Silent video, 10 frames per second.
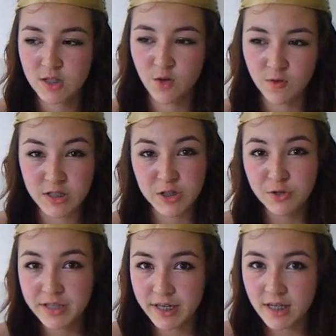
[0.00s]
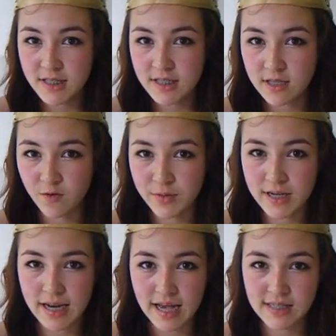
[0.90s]
So for 2 years of
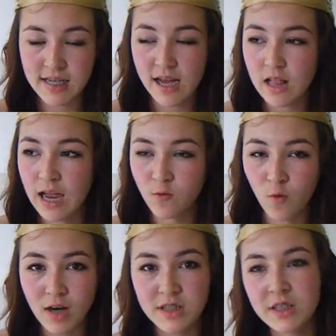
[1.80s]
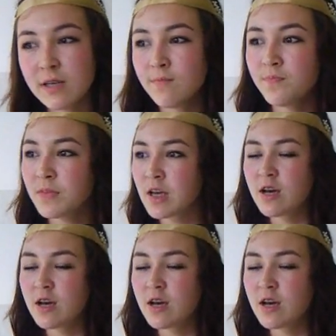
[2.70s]
being in exile, I watched him